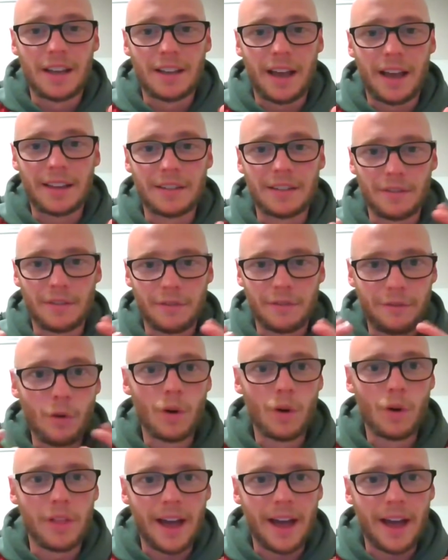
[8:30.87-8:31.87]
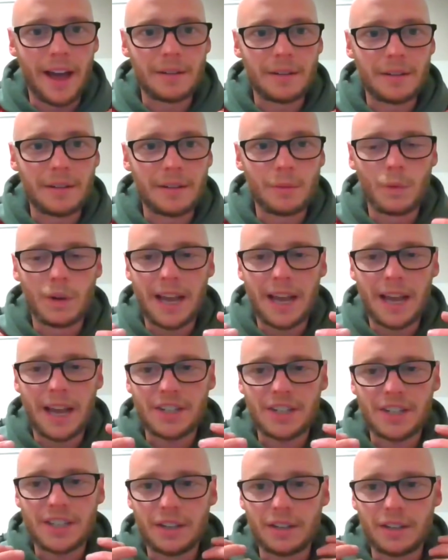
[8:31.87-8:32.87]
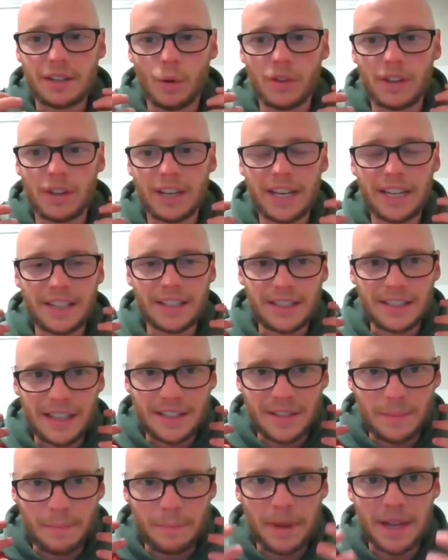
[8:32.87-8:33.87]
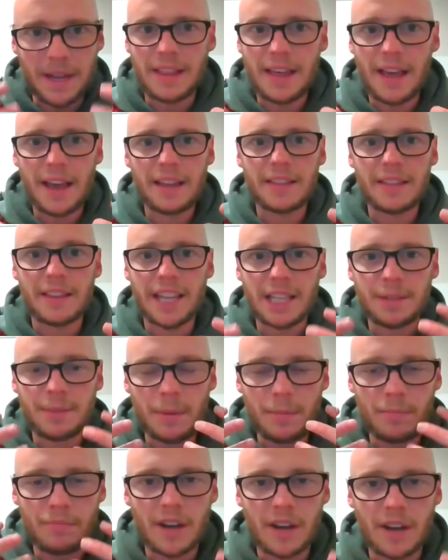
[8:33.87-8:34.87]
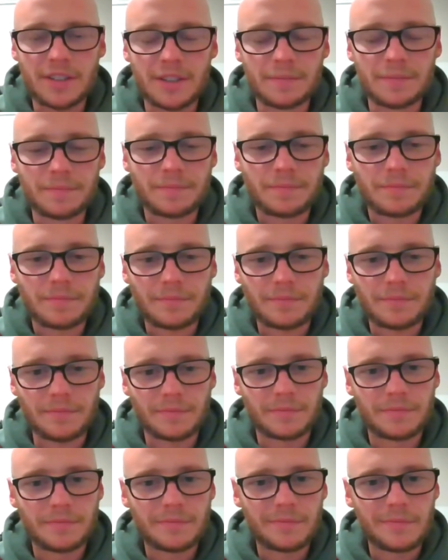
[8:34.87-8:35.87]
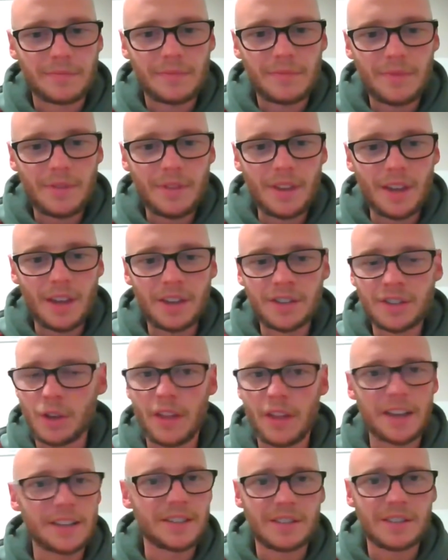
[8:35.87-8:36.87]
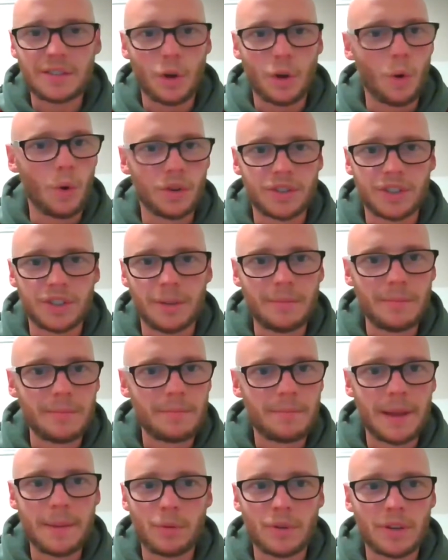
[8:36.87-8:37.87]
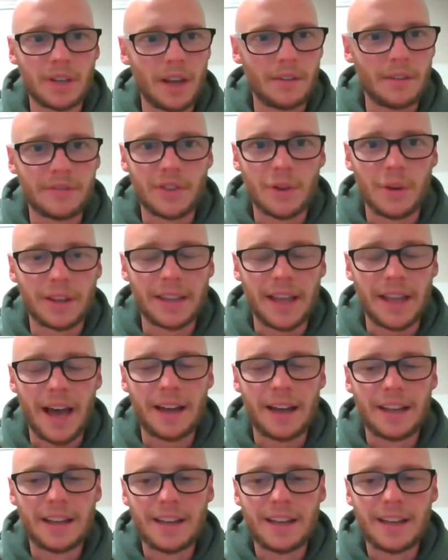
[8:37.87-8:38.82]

And for that, all the leaders need to be there. They need to be present. So that's awesome. People love doing that.